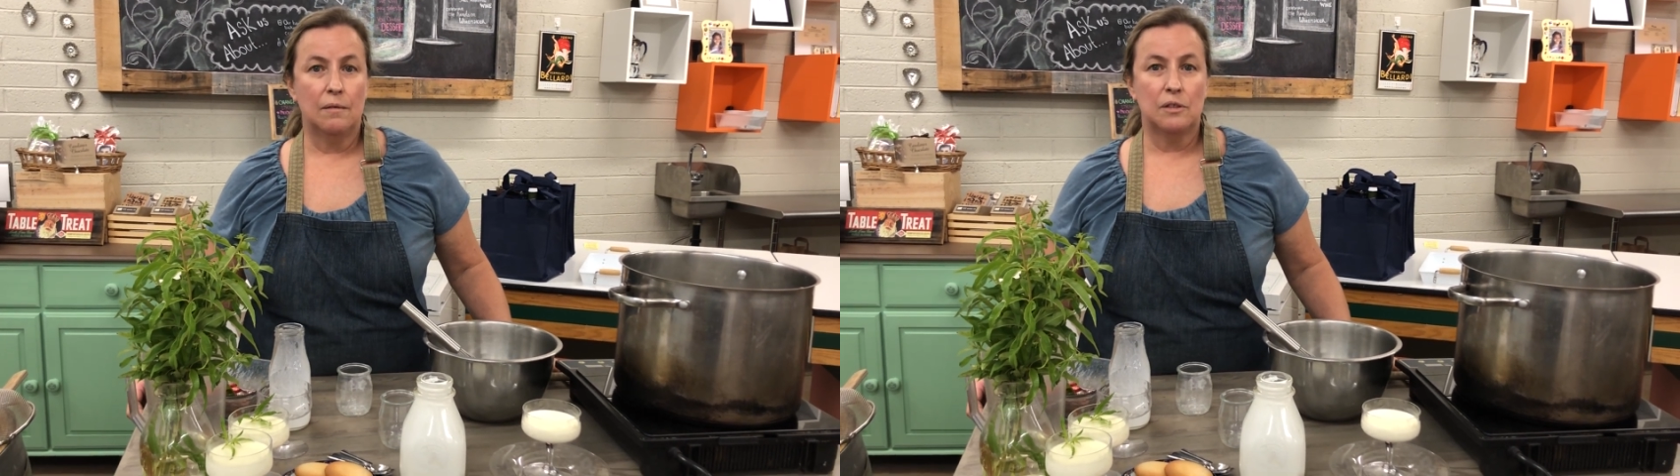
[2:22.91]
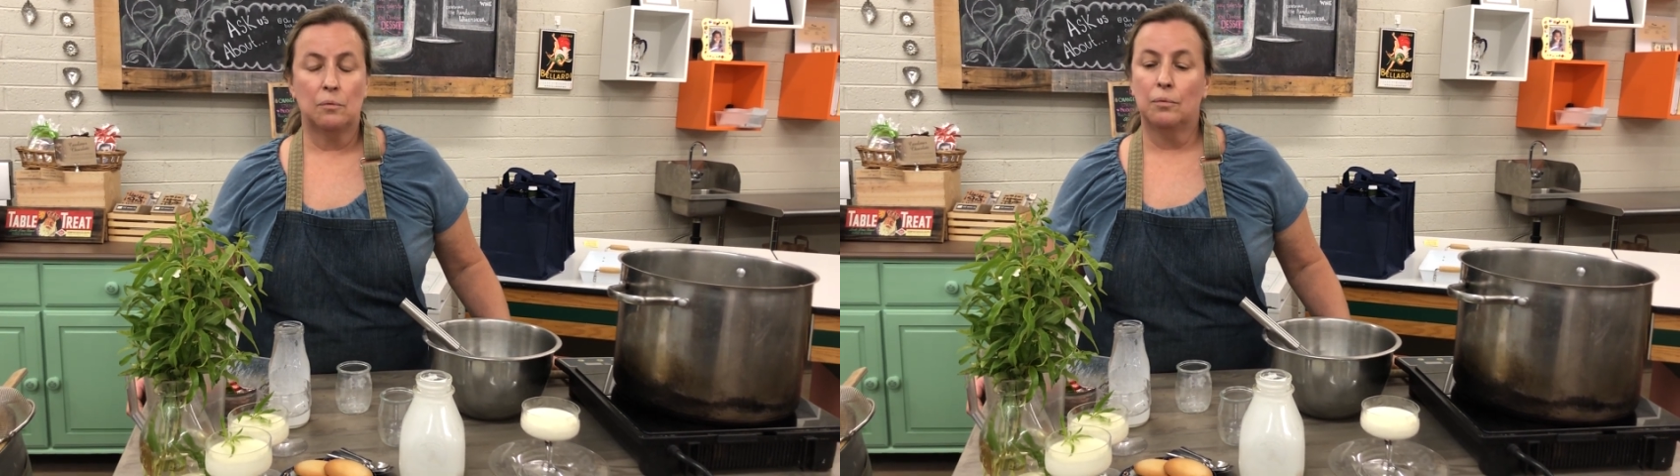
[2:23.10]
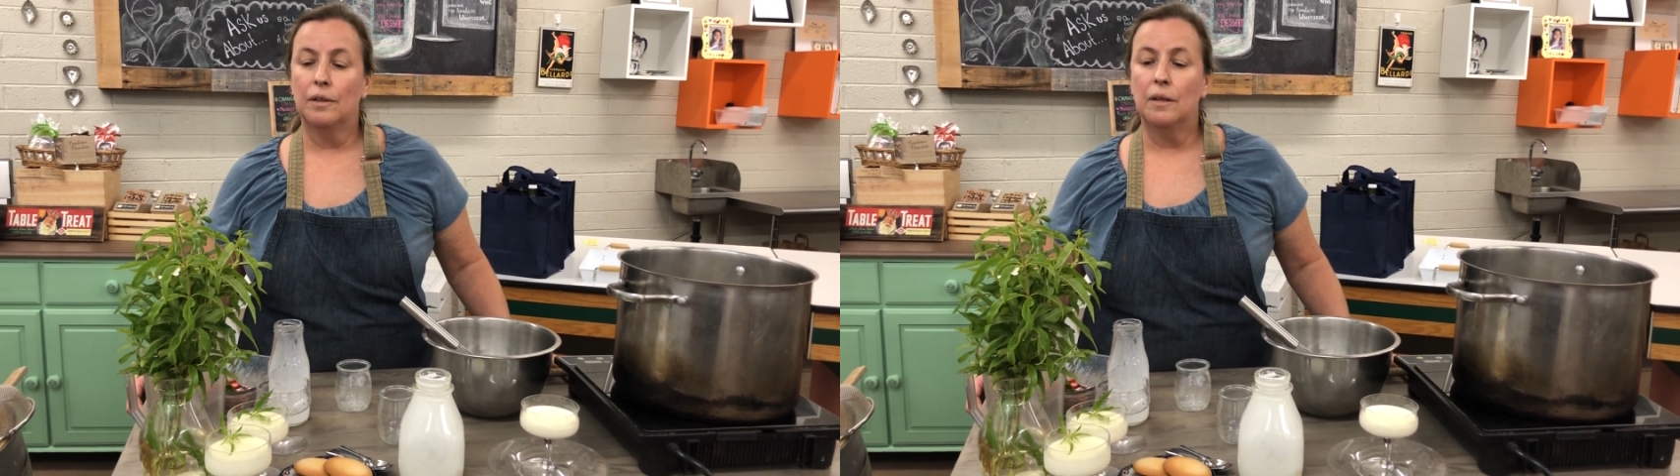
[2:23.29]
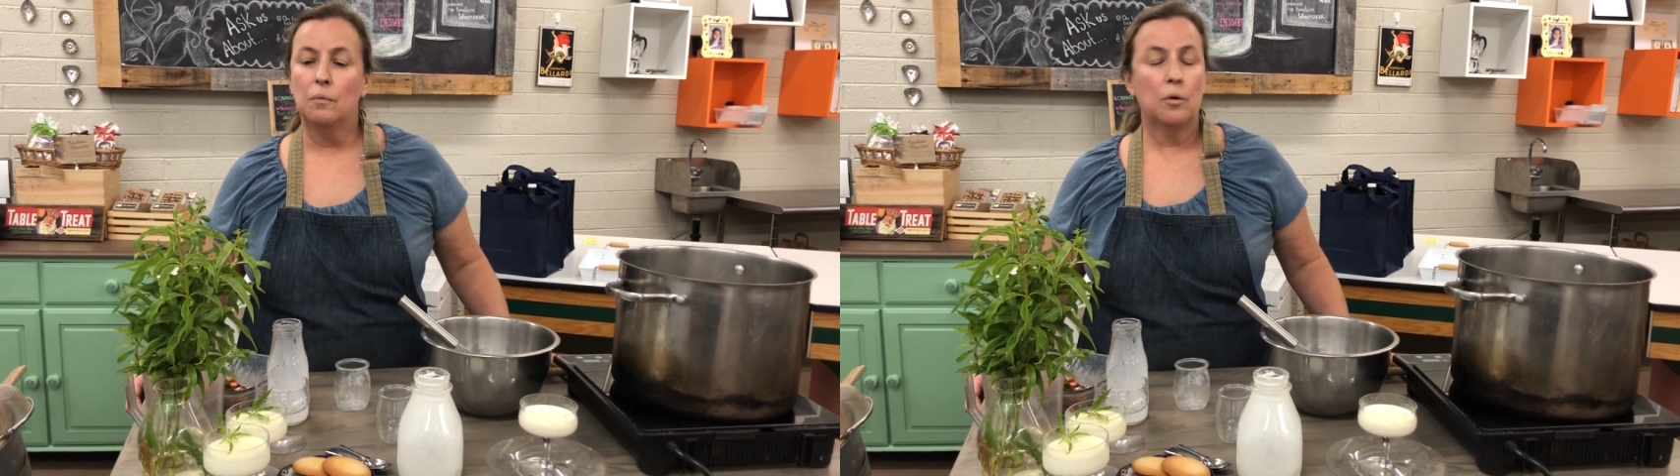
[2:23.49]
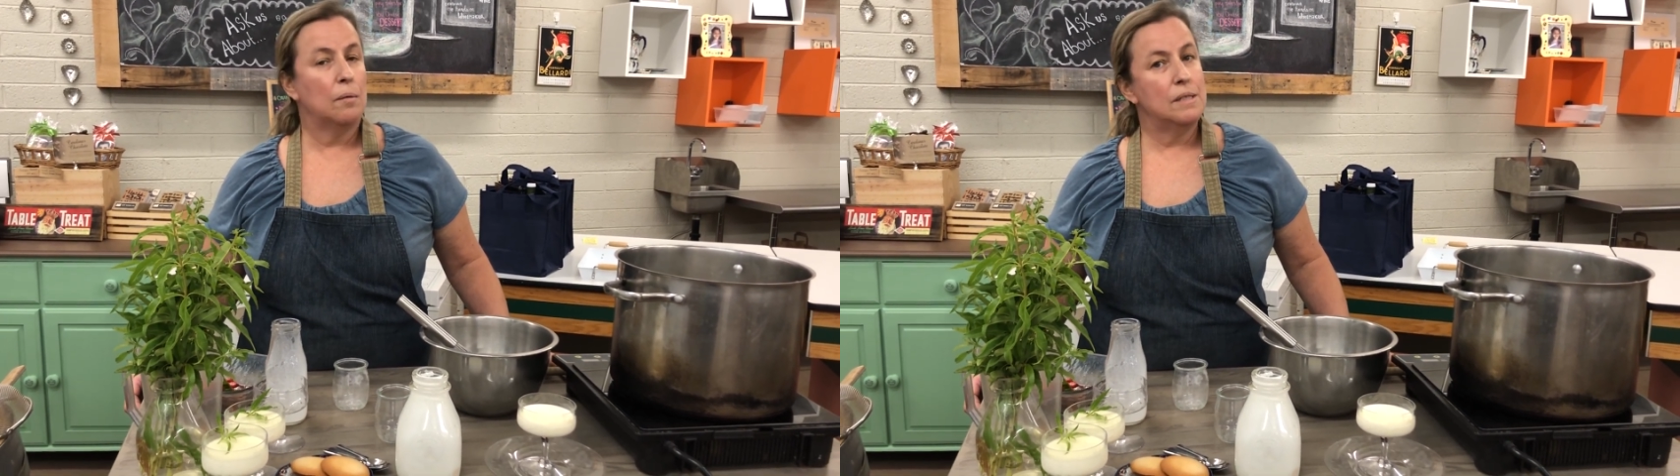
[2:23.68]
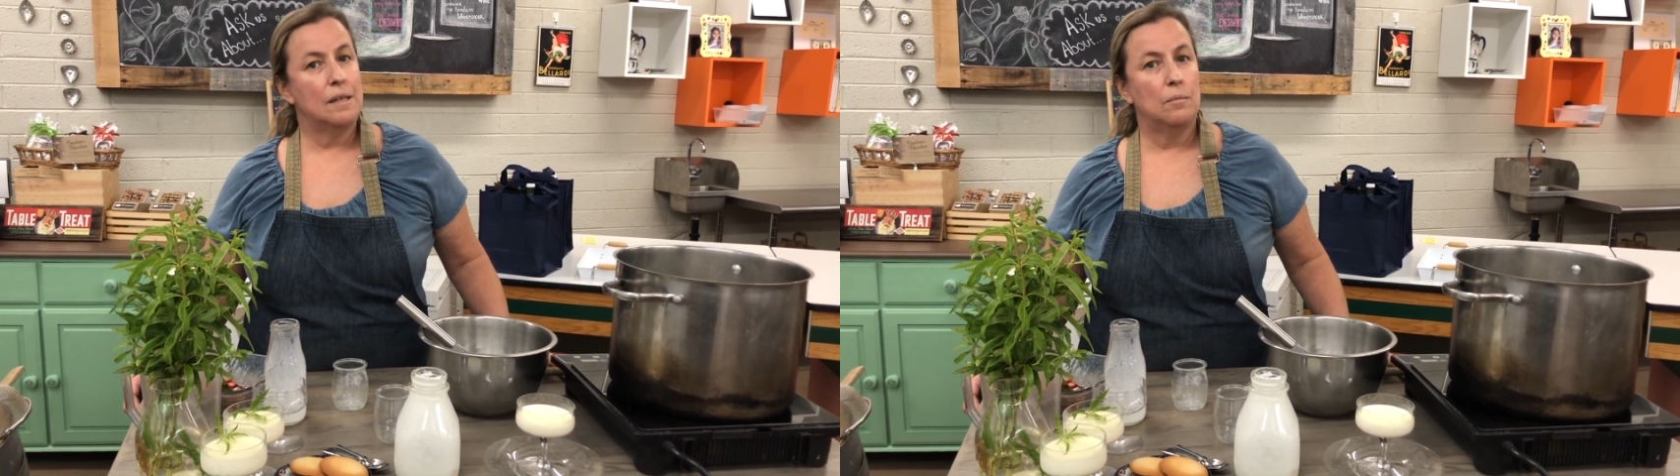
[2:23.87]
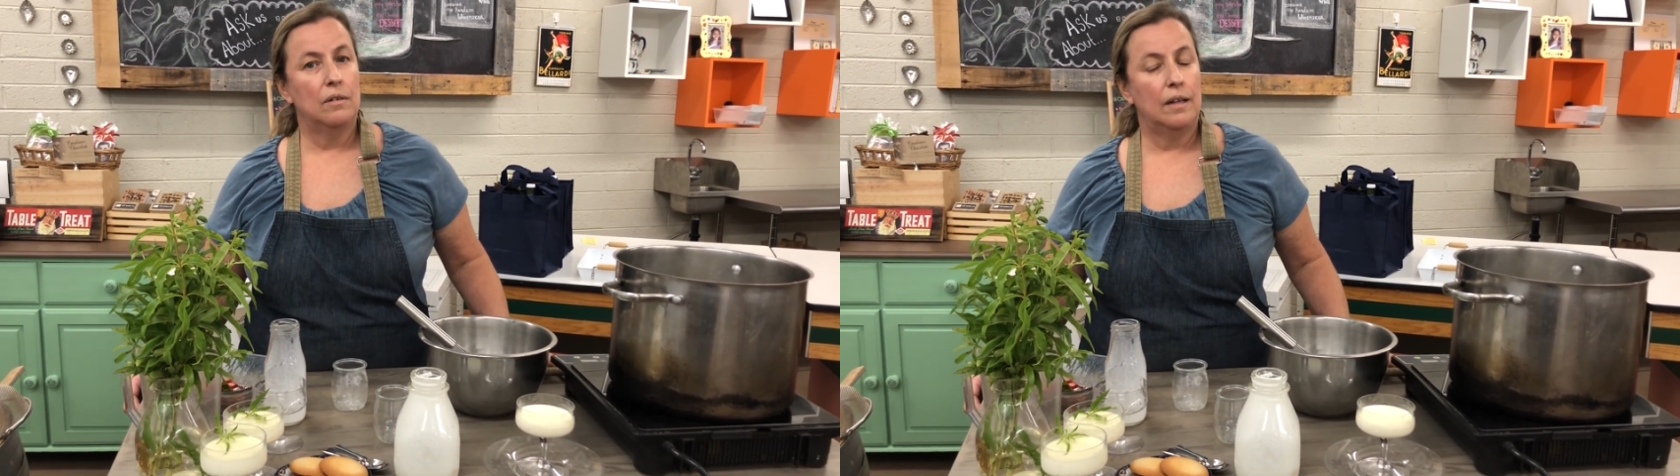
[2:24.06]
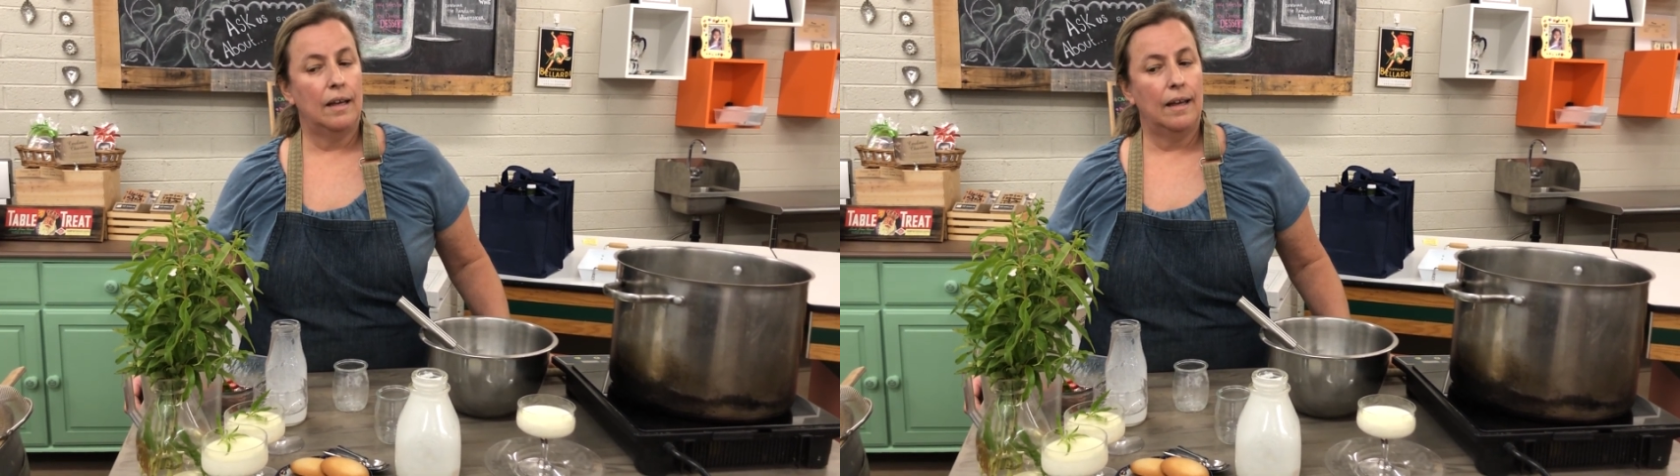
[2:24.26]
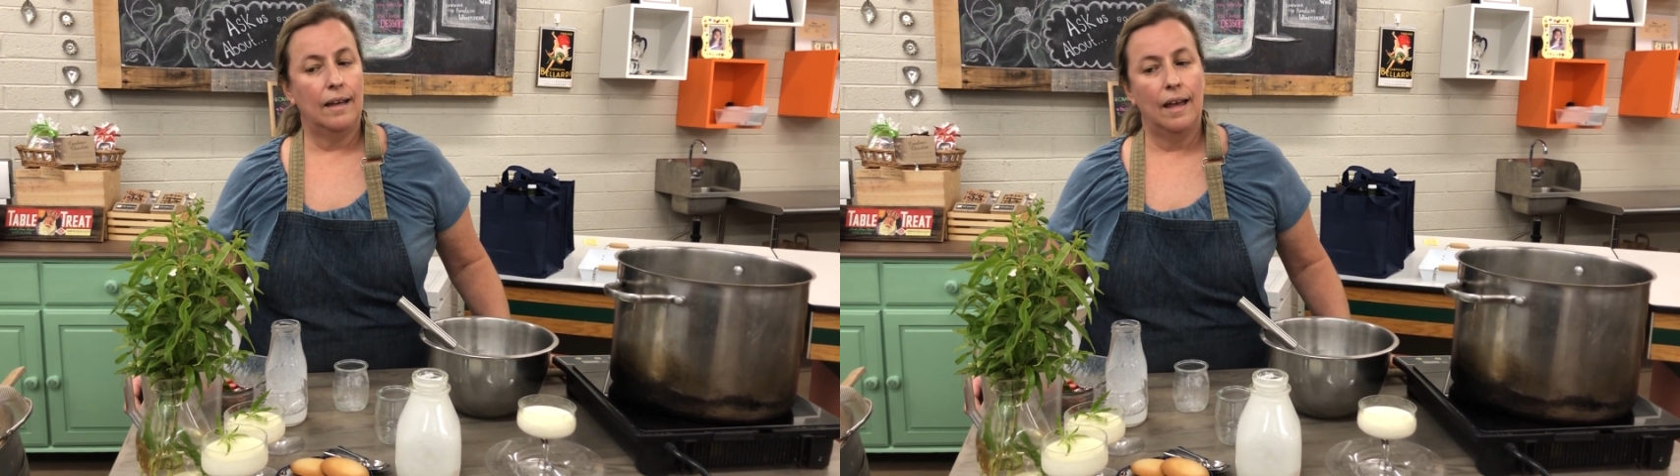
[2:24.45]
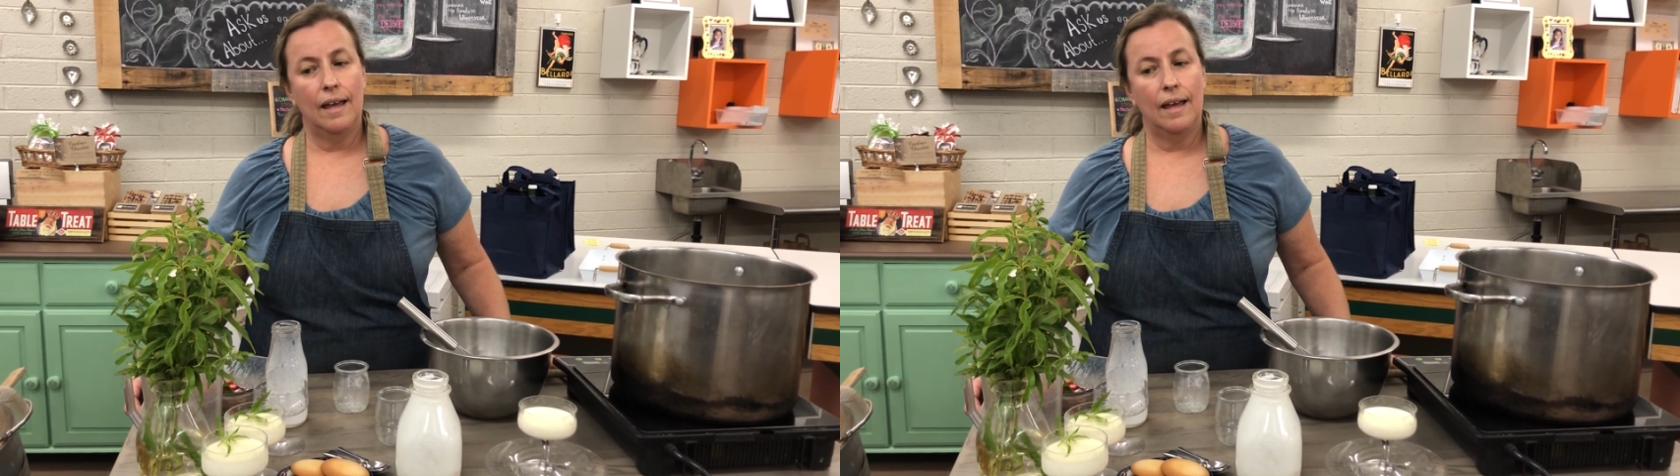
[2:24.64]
It was a really warm summer day,